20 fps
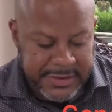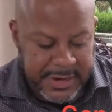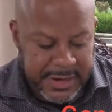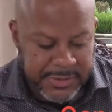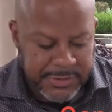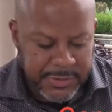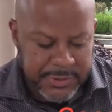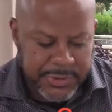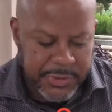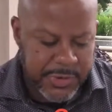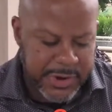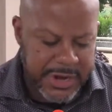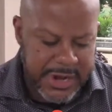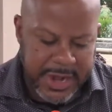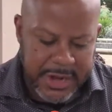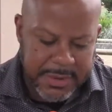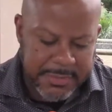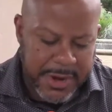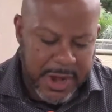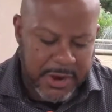through
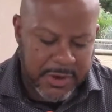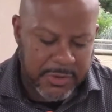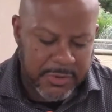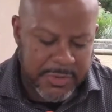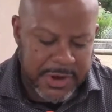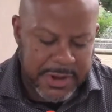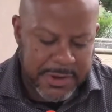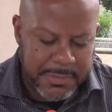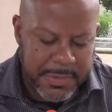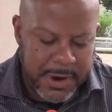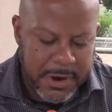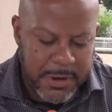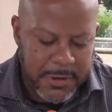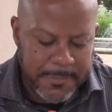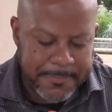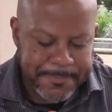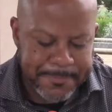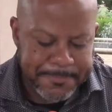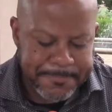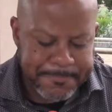28. I'm not going to read them
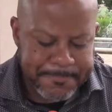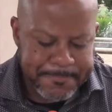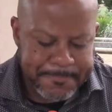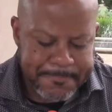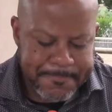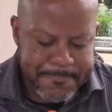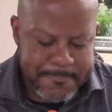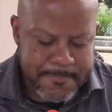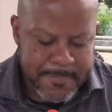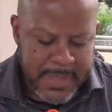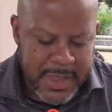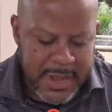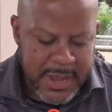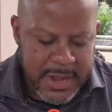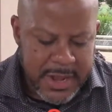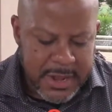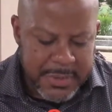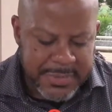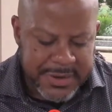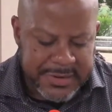all,
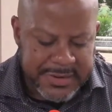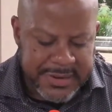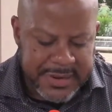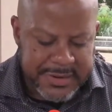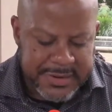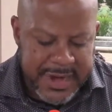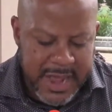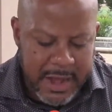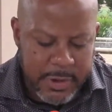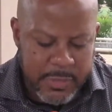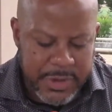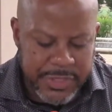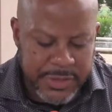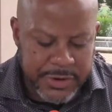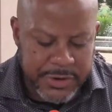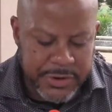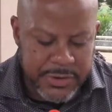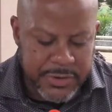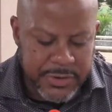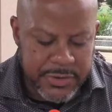but it says, "Now when the
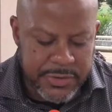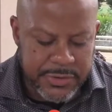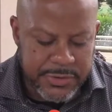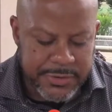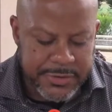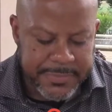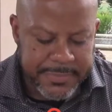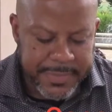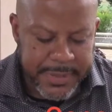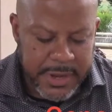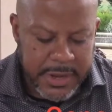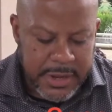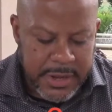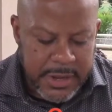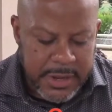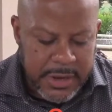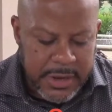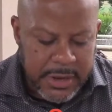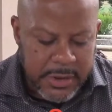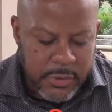news
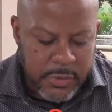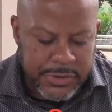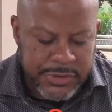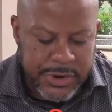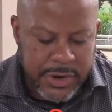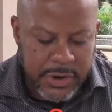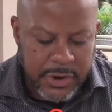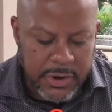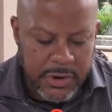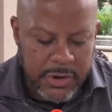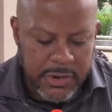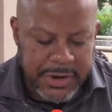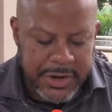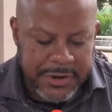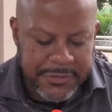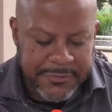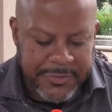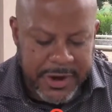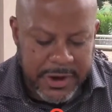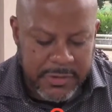was heard
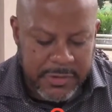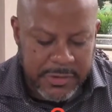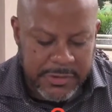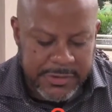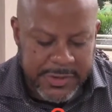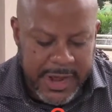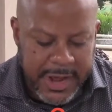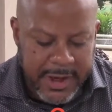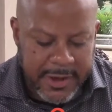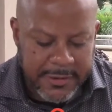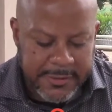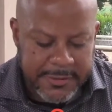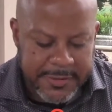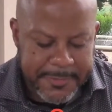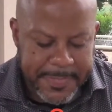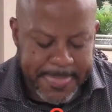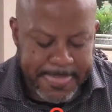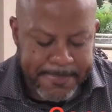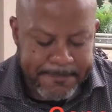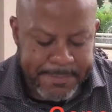in Pharaoh's house
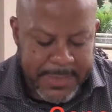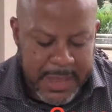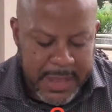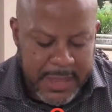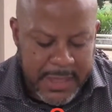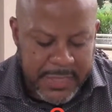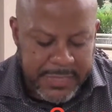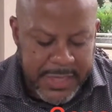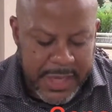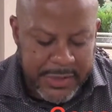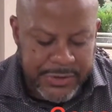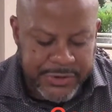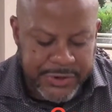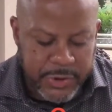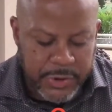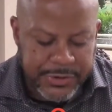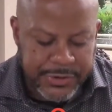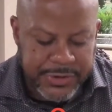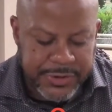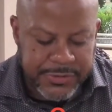that
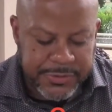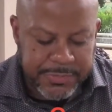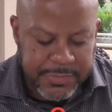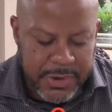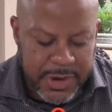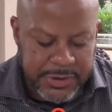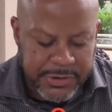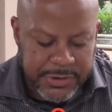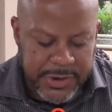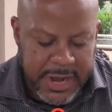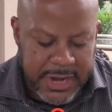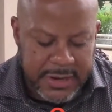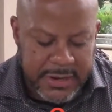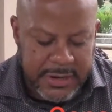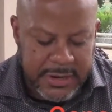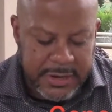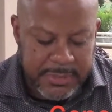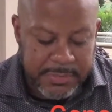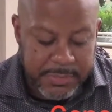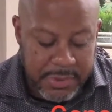Joseph's brothers
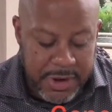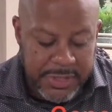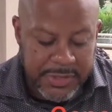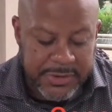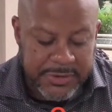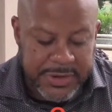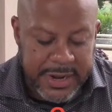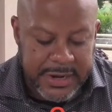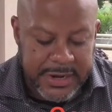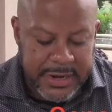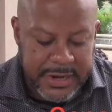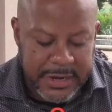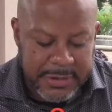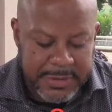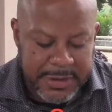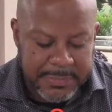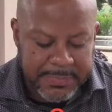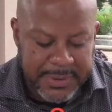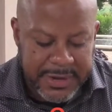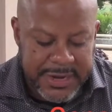had come,
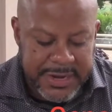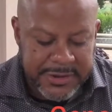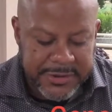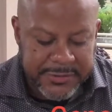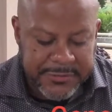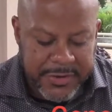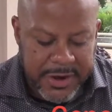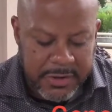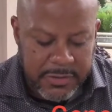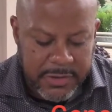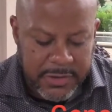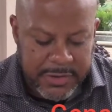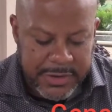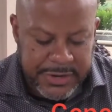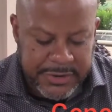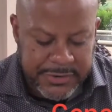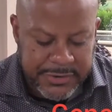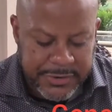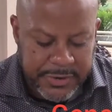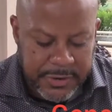it pleased Pharaoh and
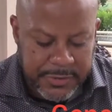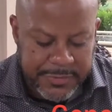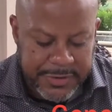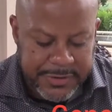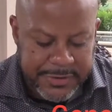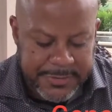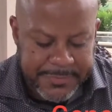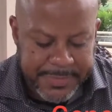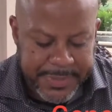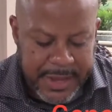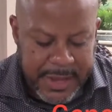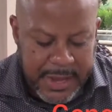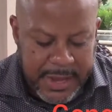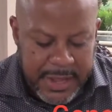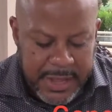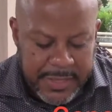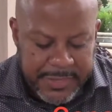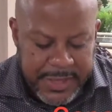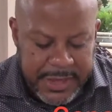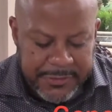his servants.
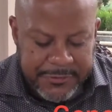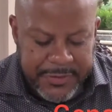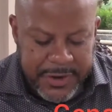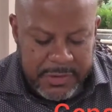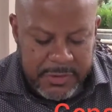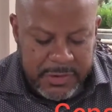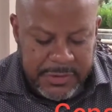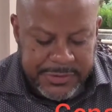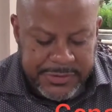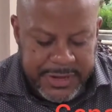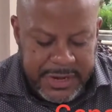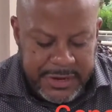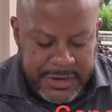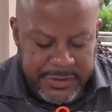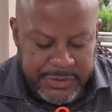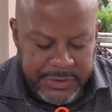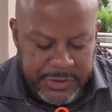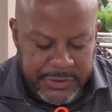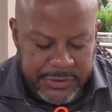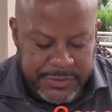Then Pharaoh said to
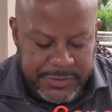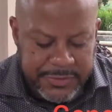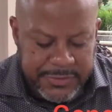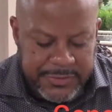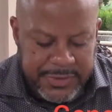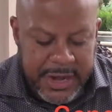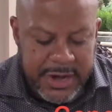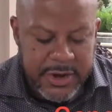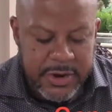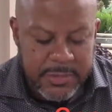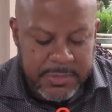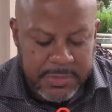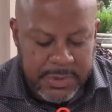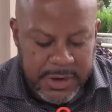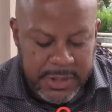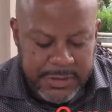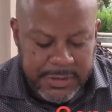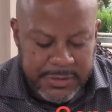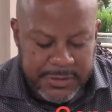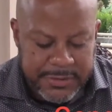Joseph, 'Say to your
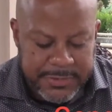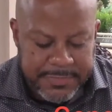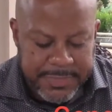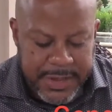brothers,